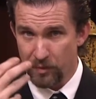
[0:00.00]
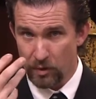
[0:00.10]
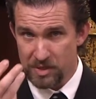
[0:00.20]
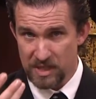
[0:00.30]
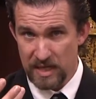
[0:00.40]

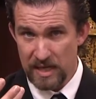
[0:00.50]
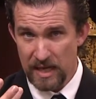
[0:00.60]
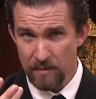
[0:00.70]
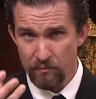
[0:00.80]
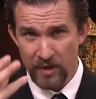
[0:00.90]
through
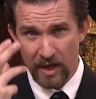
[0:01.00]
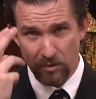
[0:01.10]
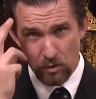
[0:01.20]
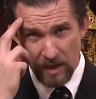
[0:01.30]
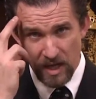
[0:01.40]
singing
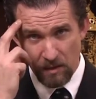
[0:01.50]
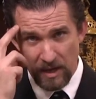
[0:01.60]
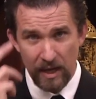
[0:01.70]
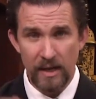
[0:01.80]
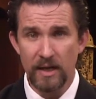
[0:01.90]
and through making
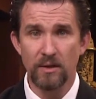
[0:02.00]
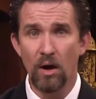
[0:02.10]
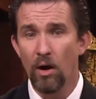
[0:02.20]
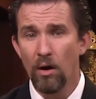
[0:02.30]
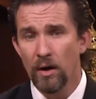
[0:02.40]
melody in the
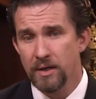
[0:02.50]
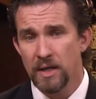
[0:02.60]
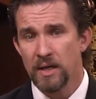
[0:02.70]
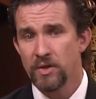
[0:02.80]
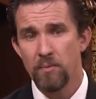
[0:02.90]
heart
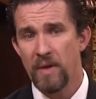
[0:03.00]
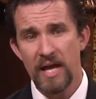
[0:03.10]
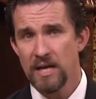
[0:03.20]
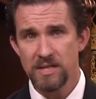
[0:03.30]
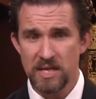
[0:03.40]
that
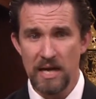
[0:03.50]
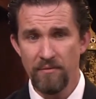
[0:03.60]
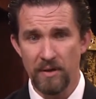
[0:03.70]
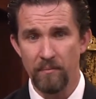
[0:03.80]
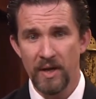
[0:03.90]
man has
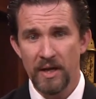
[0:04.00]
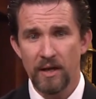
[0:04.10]
given.